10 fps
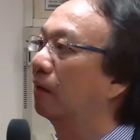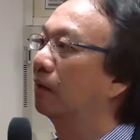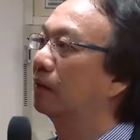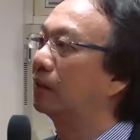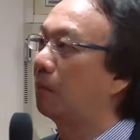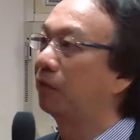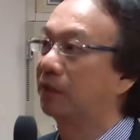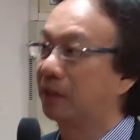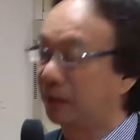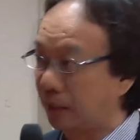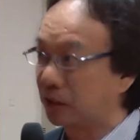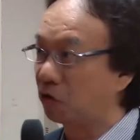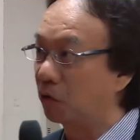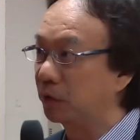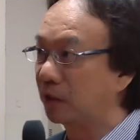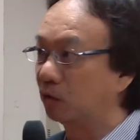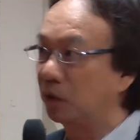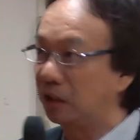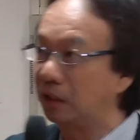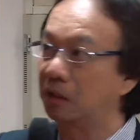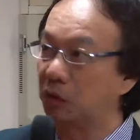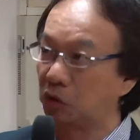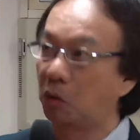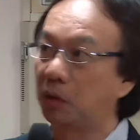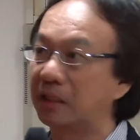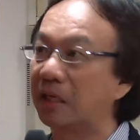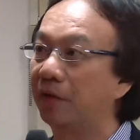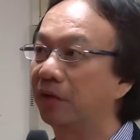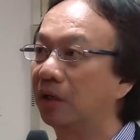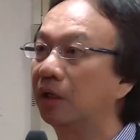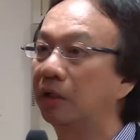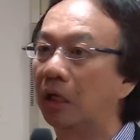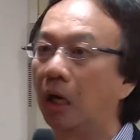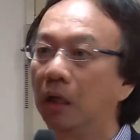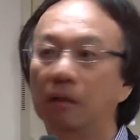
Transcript: some of the success stories that we saw together earlier on.